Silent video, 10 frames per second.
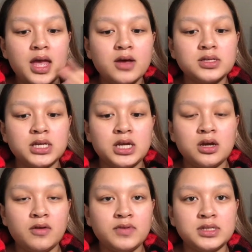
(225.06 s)
It was an
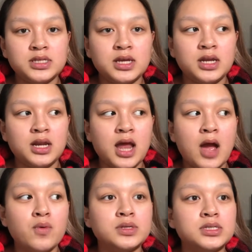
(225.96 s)
ER visit.
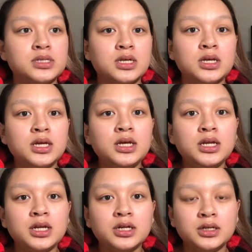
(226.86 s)
I was cooking
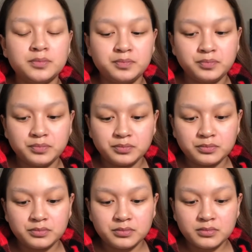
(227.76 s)
dinner,
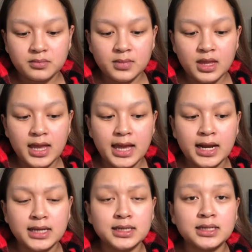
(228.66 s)

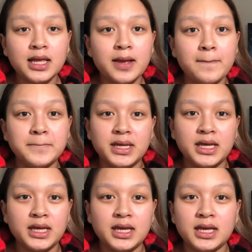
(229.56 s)
and I cook like
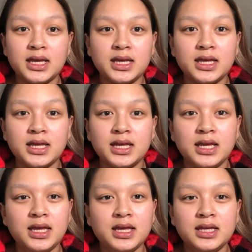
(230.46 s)
big
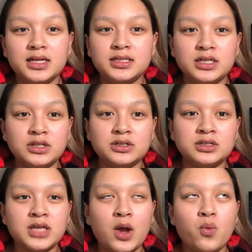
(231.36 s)

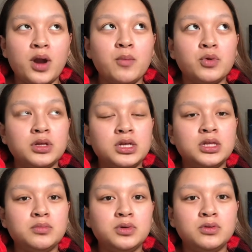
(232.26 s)
dinners like when I'm really in
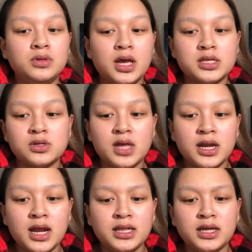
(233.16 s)
the mood. Like, so that
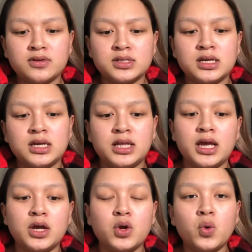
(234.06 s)
night I think I was cooking
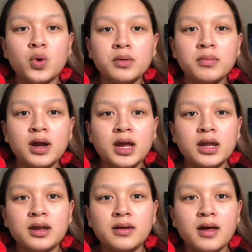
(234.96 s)
like
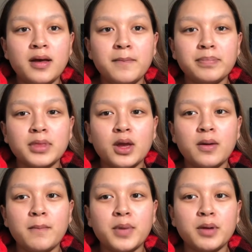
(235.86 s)
cornbread,
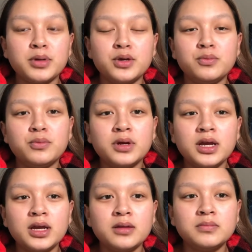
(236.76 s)
barbecue
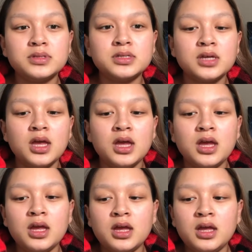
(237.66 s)
ribs,
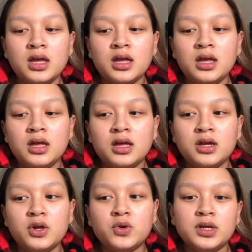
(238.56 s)

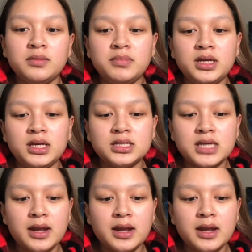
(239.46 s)
green beans,